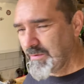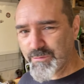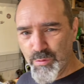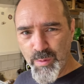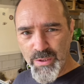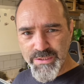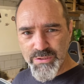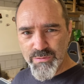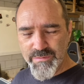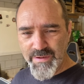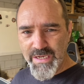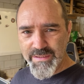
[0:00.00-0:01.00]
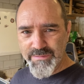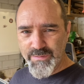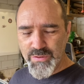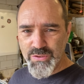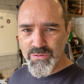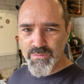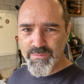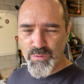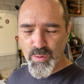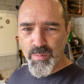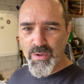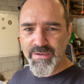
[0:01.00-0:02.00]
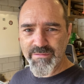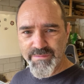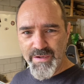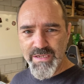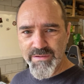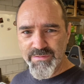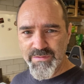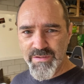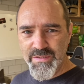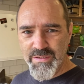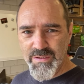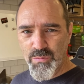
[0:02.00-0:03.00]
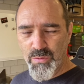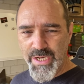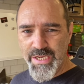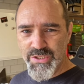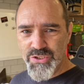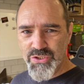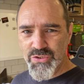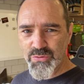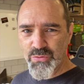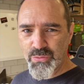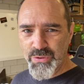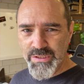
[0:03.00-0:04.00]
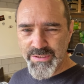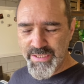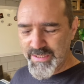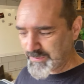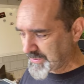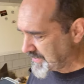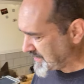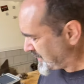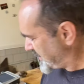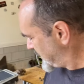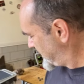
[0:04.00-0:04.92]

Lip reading: 4.25 to 4.5 1-inch wheel adapters.